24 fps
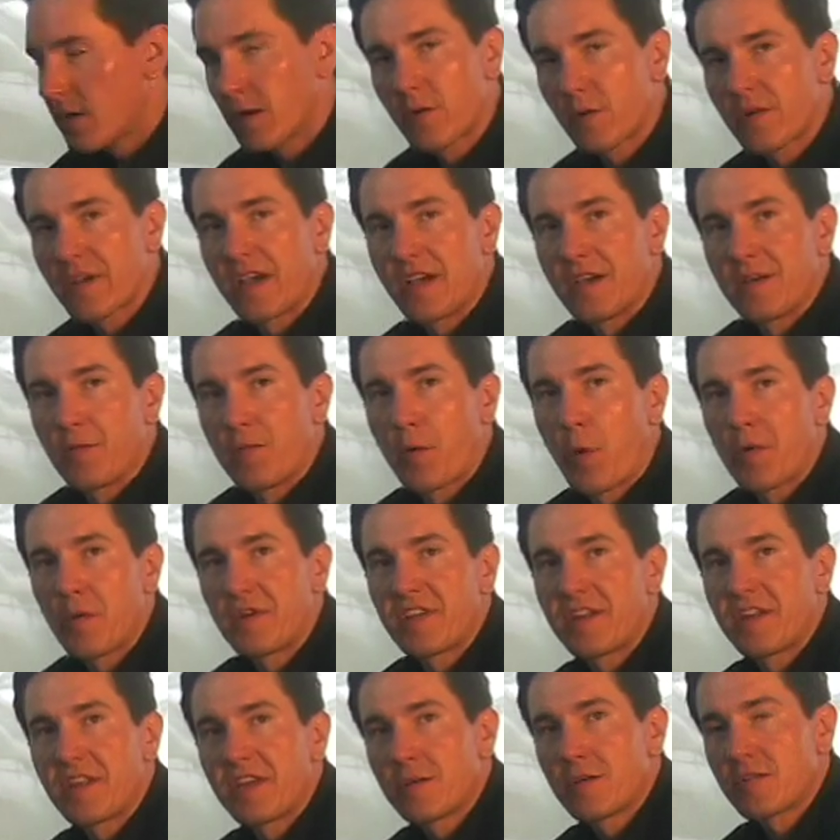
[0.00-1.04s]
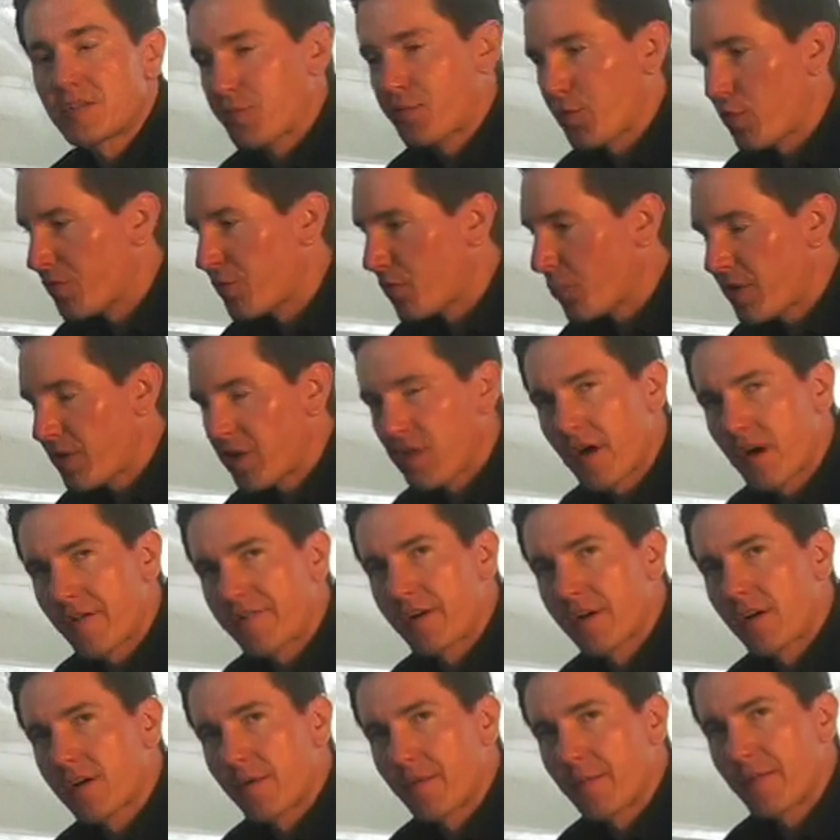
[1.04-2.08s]
Okay, what we did here is pulled the wheel off
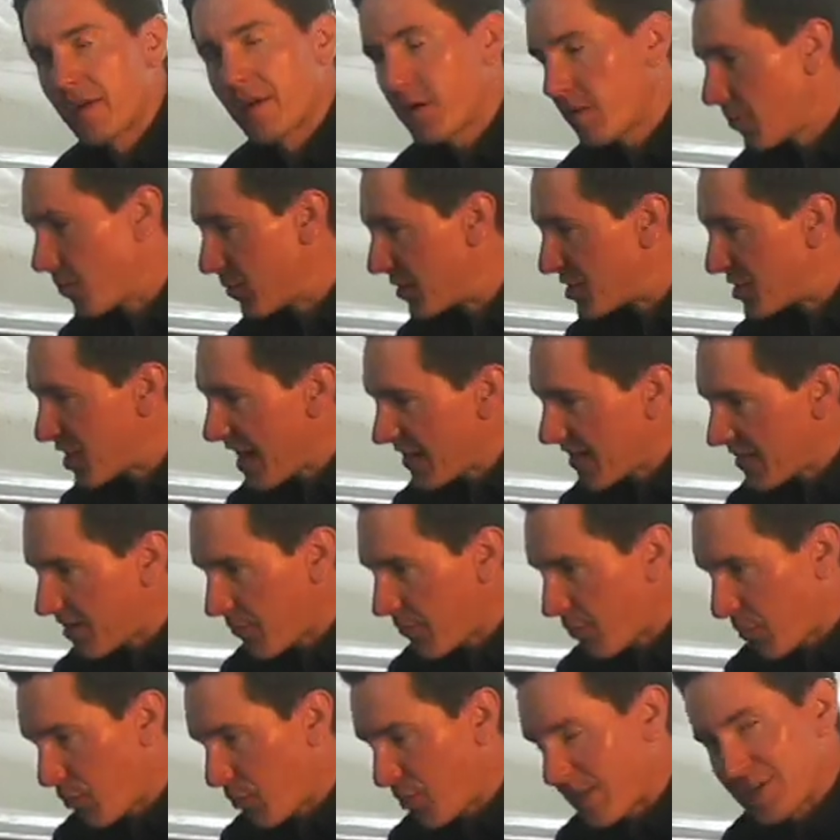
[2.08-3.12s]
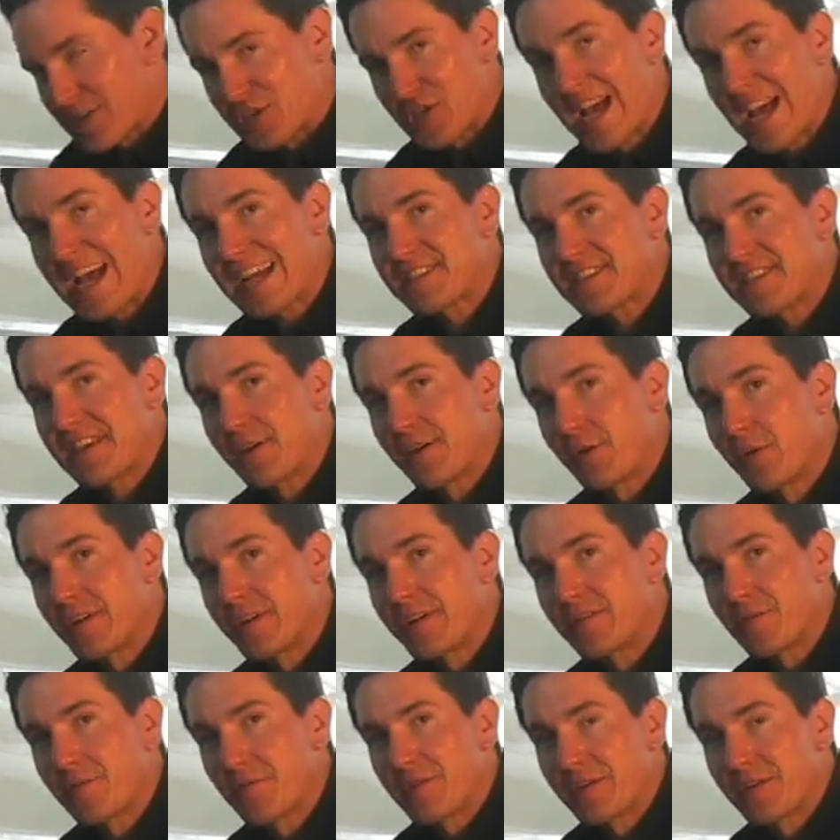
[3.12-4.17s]
the El Camino. We jacked it up, we put a jack stand
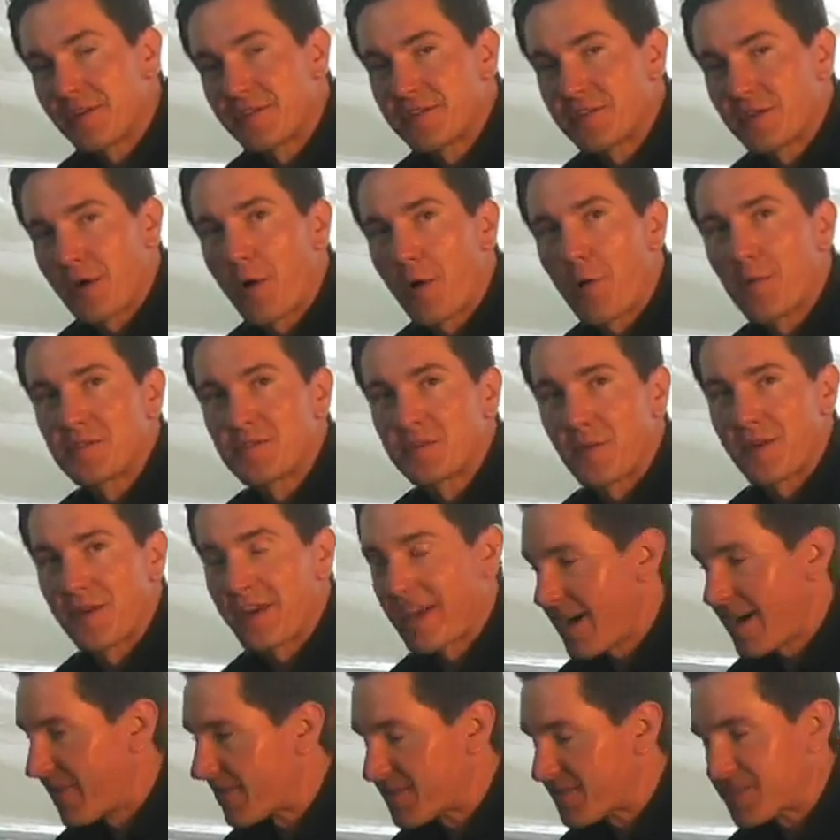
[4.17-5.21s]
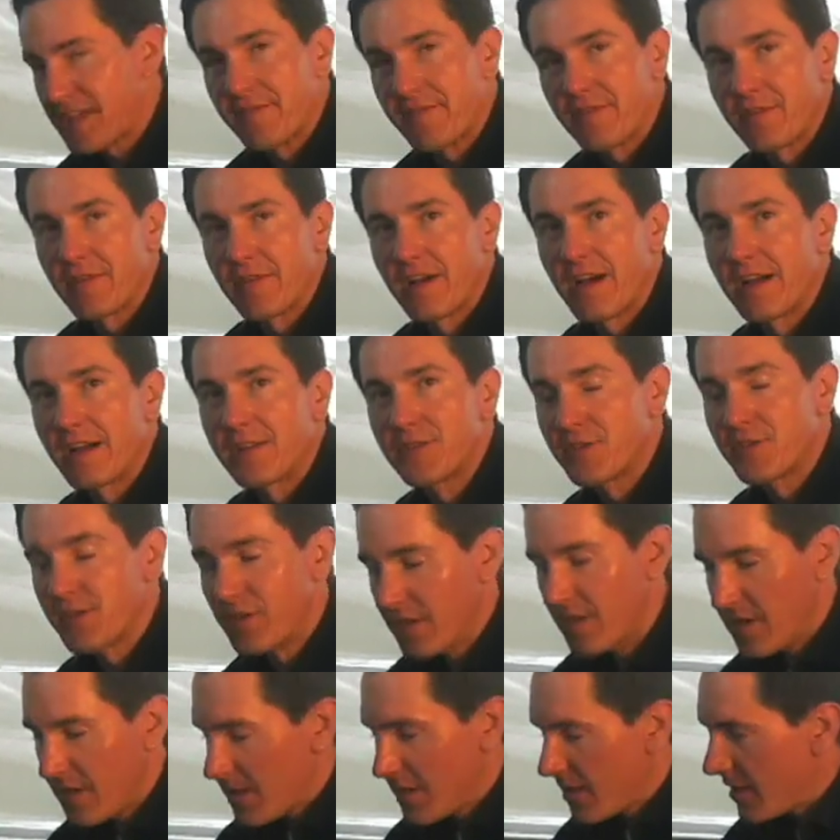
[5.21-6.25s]
underneath there because you always want to have a safe garage.
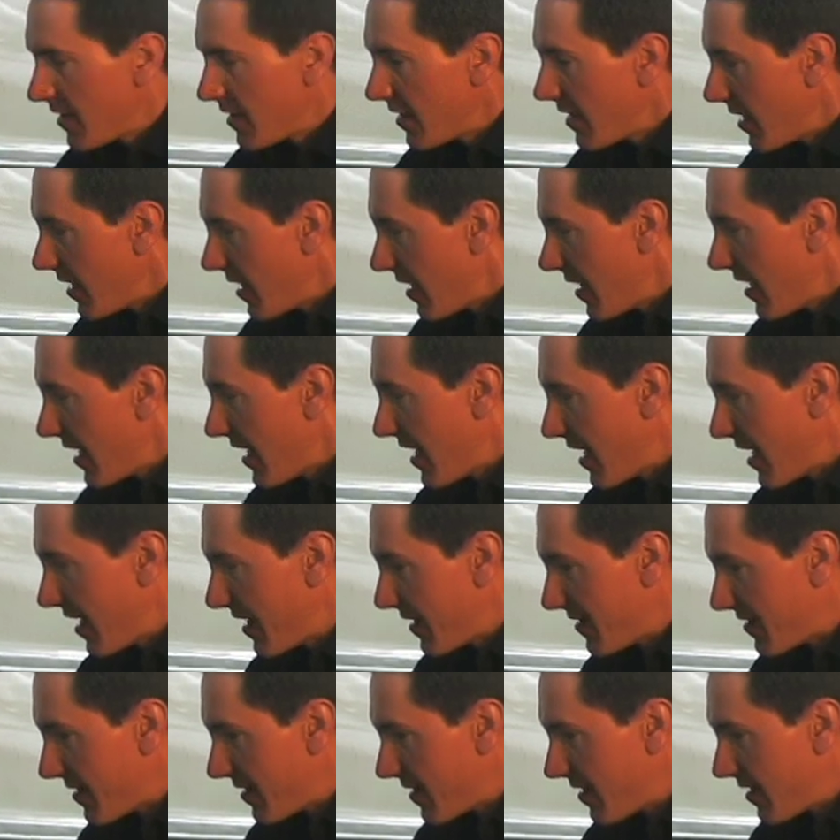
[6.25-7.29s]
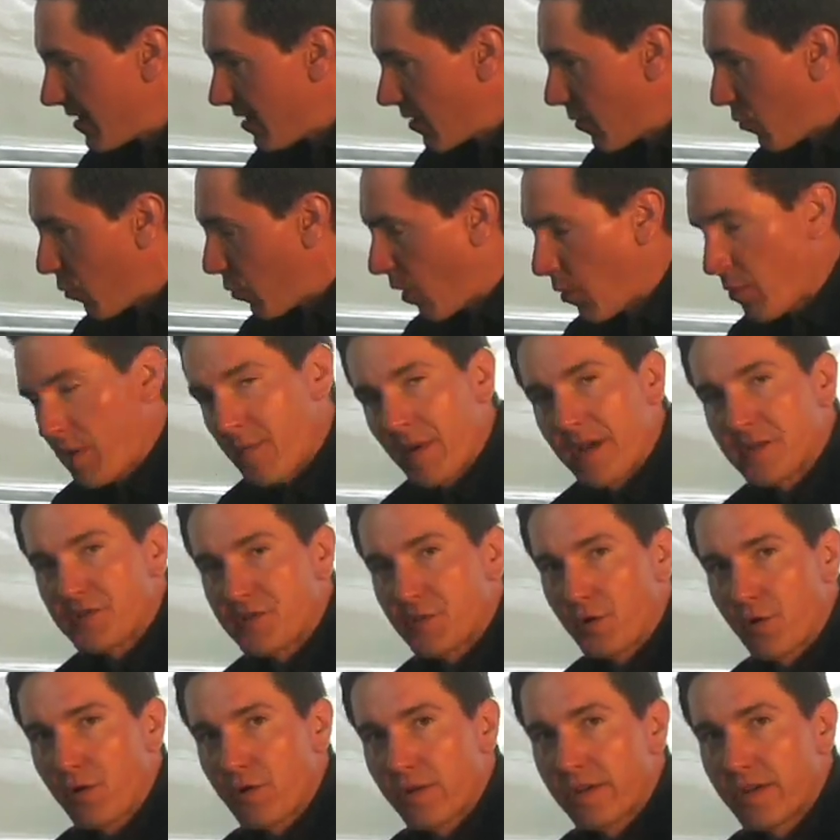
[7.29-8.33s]
And what we
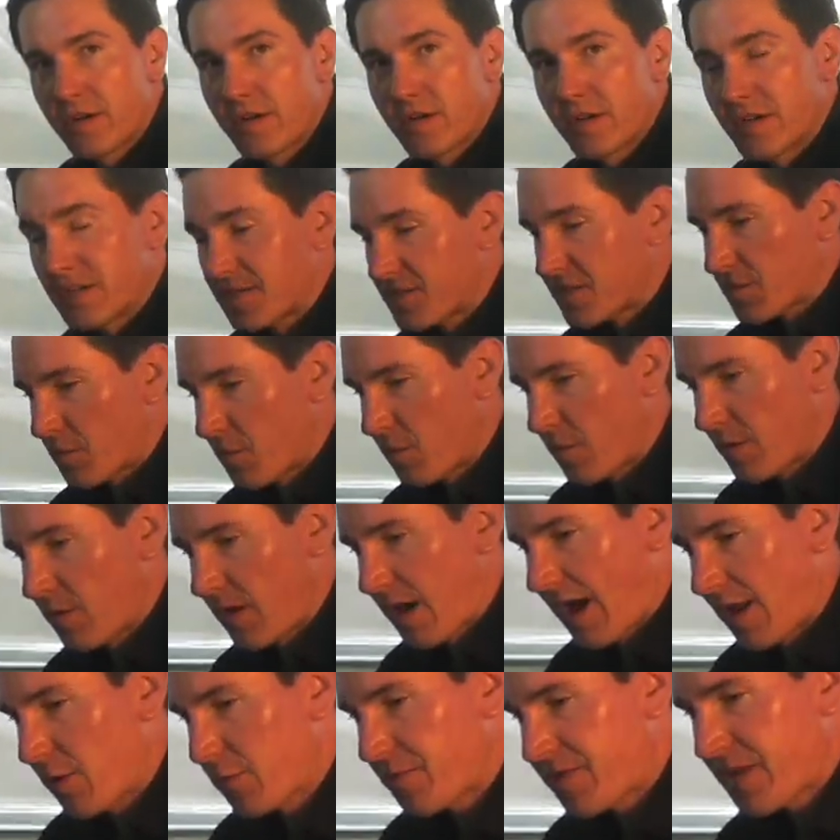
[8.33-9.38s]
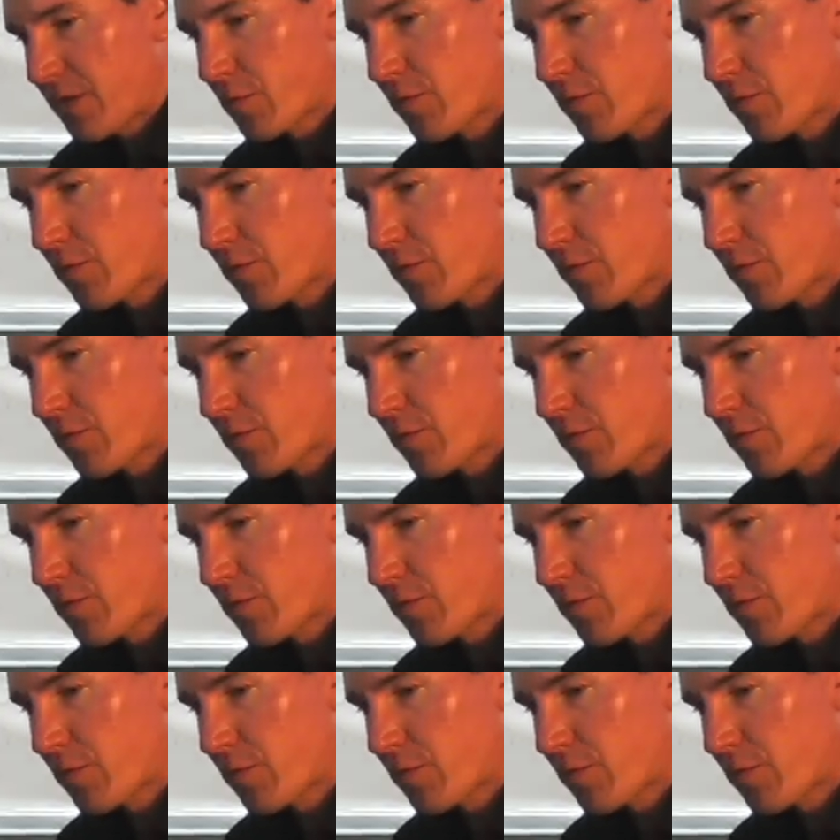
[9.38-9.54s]
mentioned earlier is I don't think